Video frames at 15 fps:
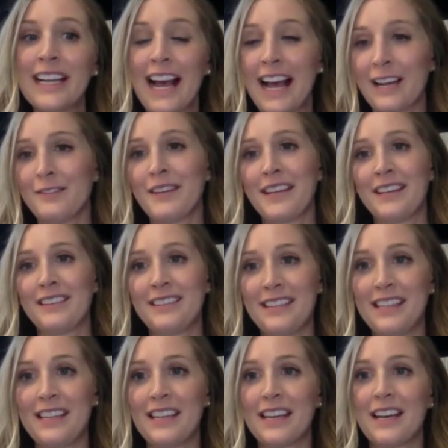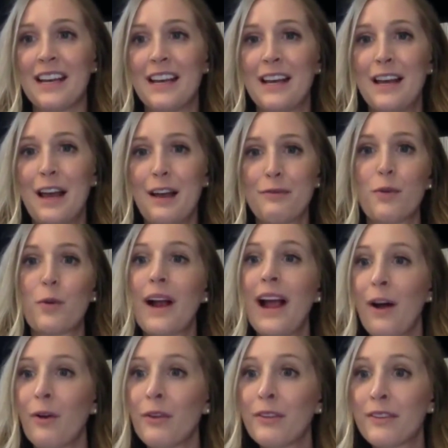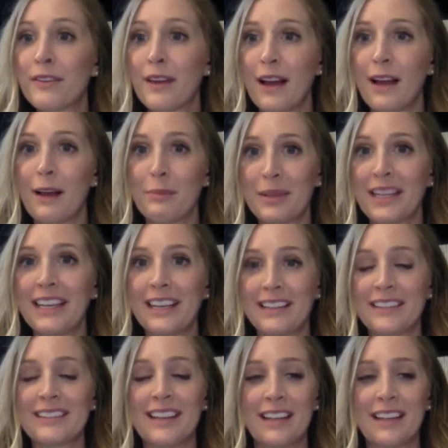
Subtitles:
advocacy for health plans.